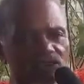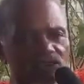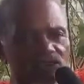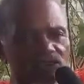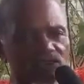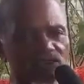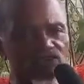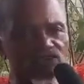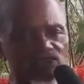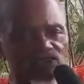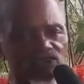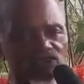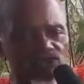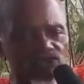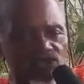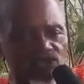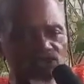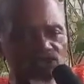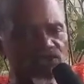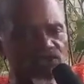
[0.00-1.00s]
Those goals
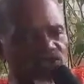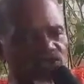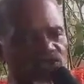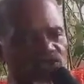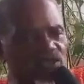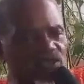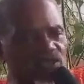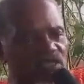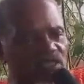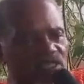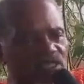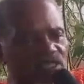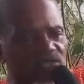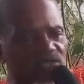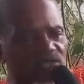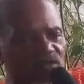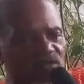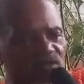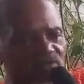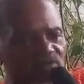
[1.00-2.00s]
shot us into
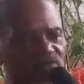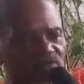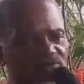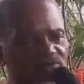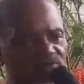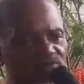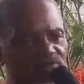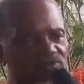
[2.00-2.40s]
international fame.